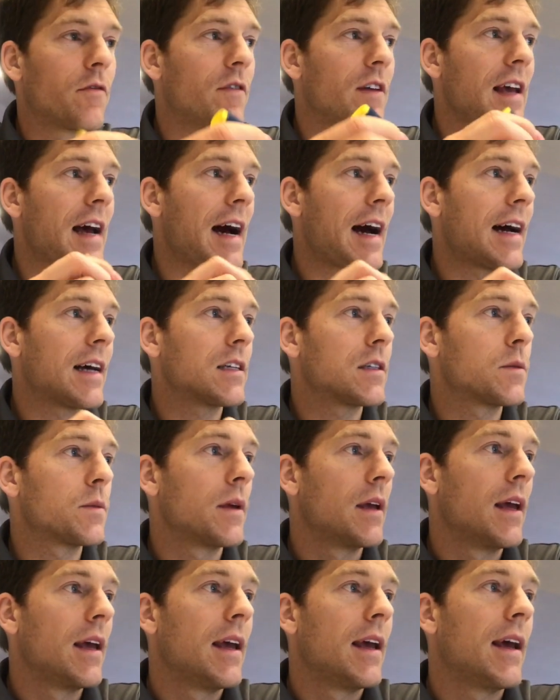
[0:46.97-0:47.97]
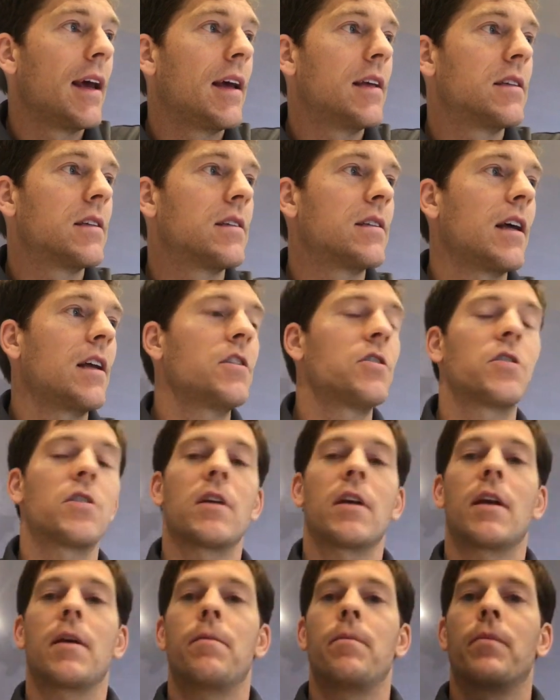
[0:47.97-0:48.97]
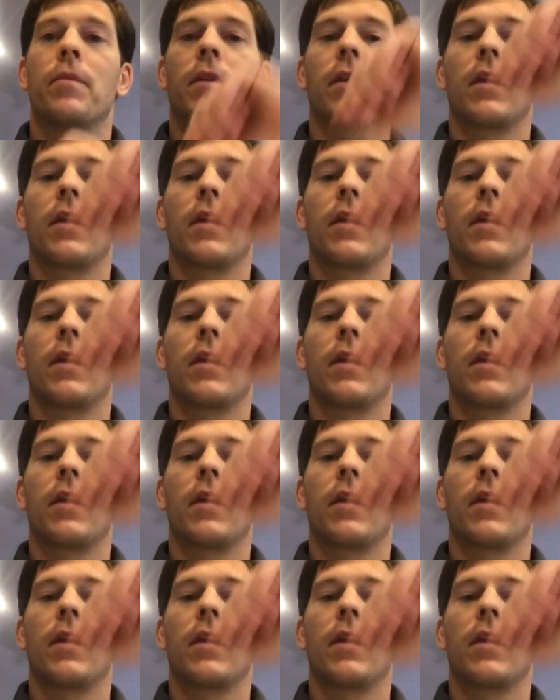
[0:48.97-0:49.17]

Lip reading: Fiasp is essentially